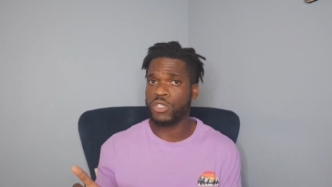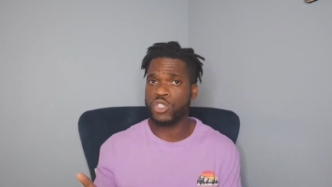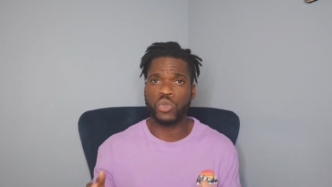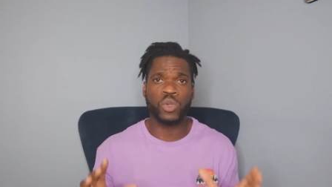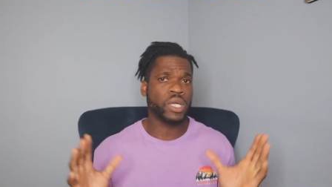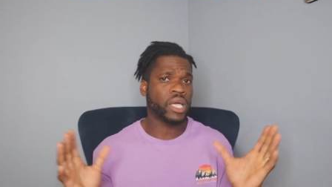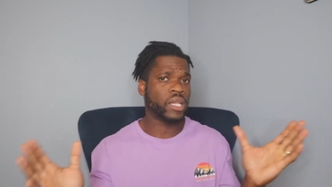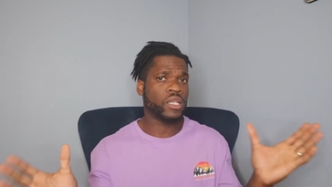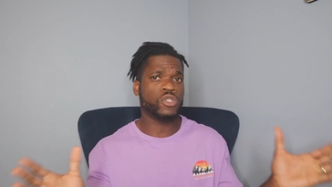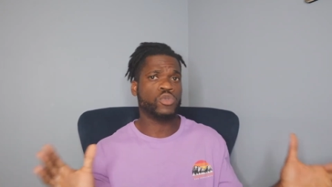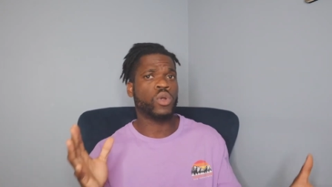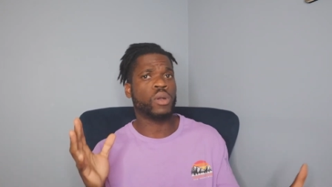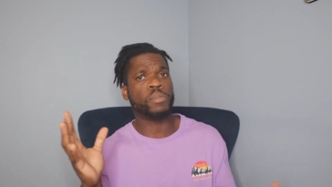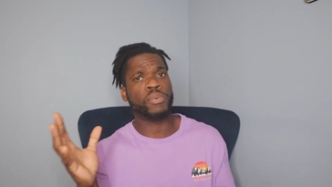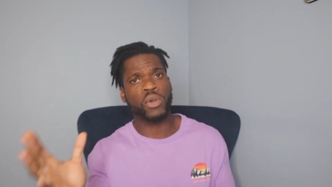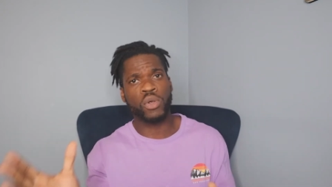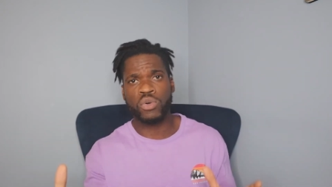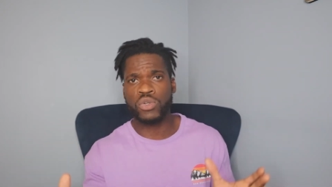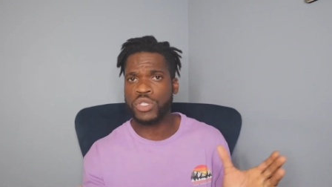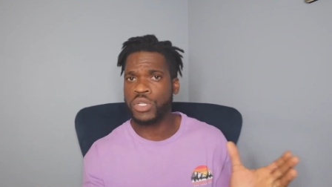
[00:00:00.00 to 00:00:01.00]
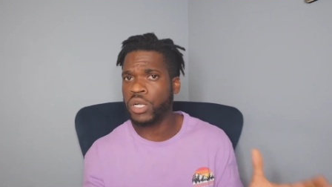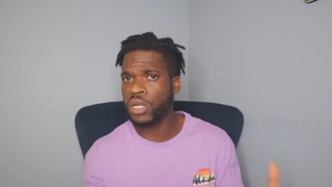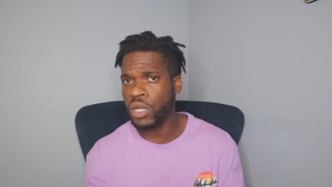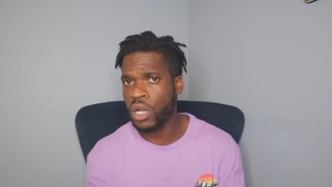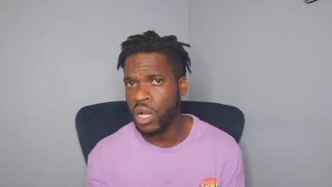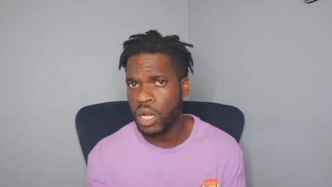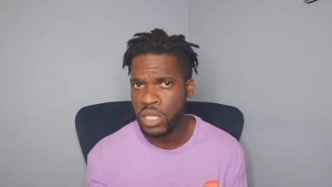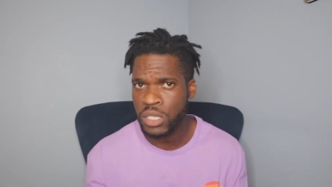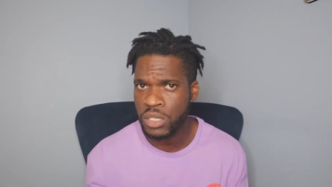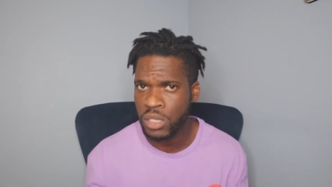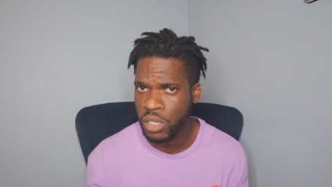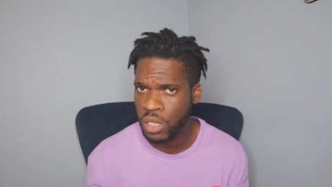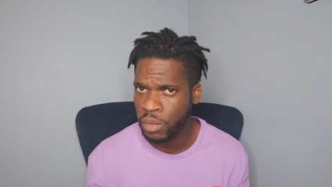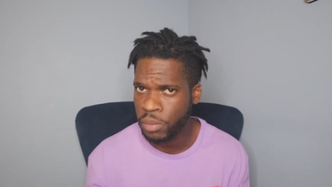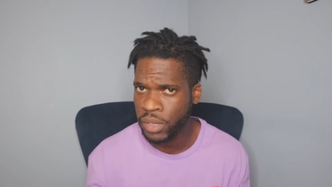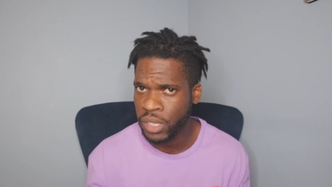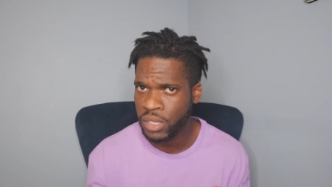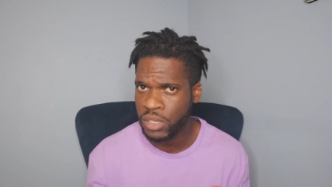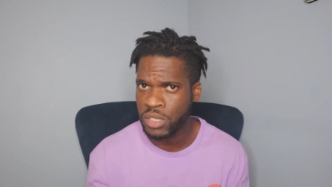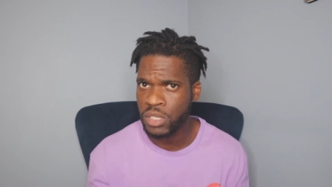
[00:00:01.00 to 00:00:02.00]
So we'll get into our pros and our cons a
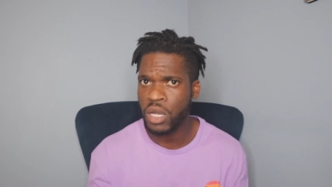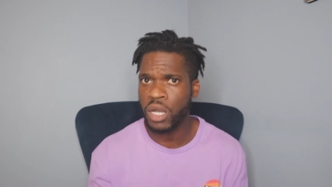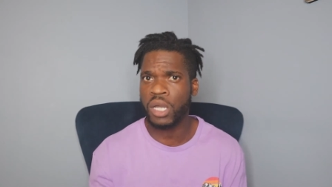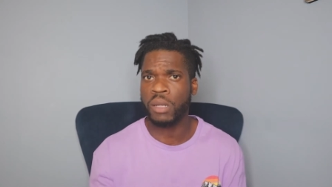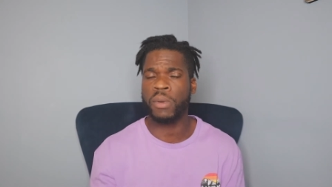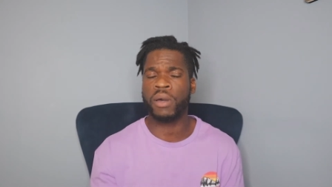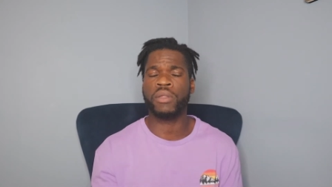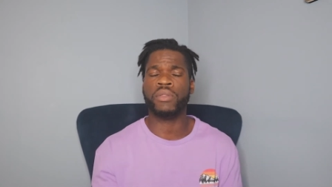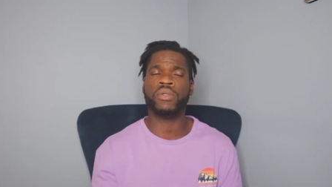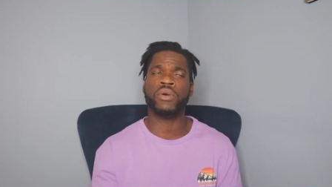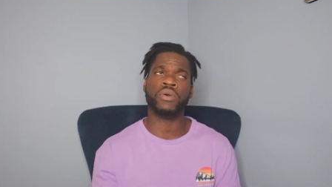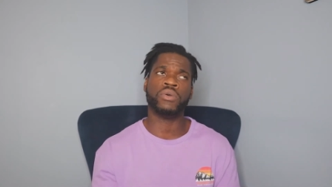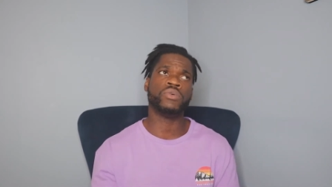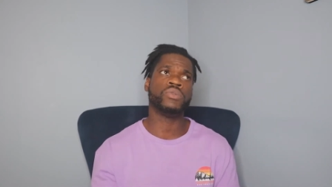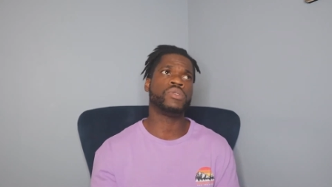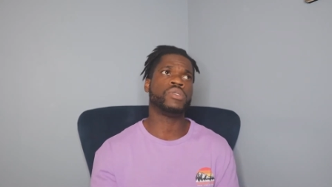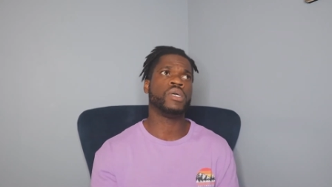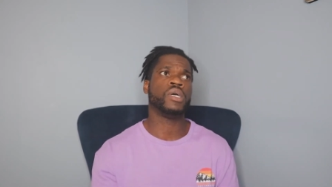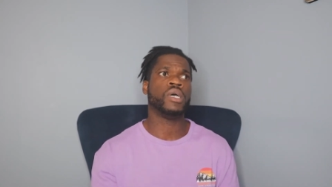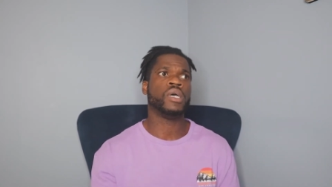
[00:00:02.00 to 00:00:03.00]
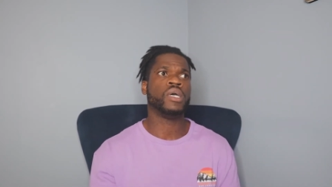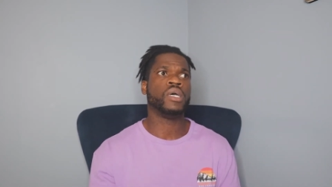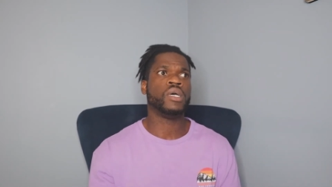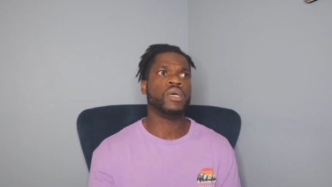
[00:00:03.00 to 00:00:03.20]
little bit and talk about those.